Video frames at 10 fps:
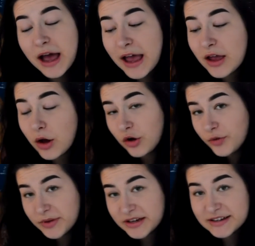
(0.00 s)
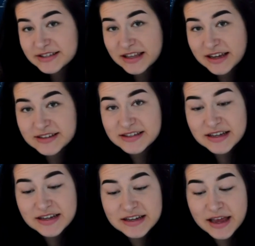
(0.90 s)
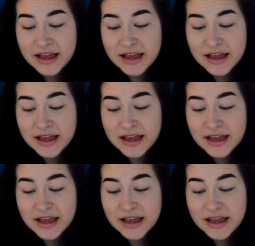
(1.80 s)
I hope you guys liked it,